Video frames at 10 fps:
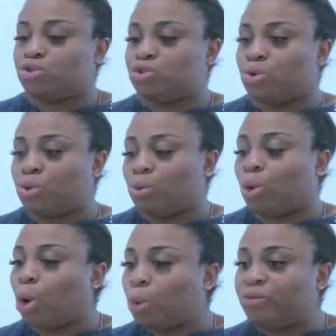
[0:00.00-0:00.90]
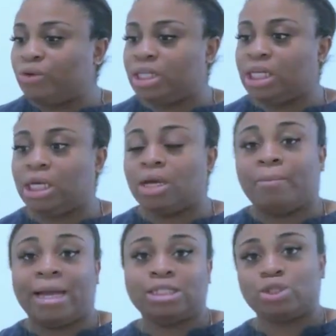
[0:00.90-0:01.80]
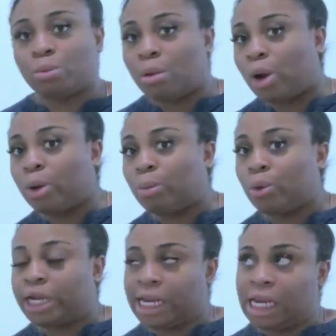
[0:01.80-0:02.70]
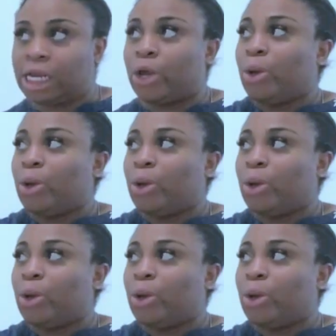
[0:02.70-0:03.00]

So hopefully by tomorrow morning,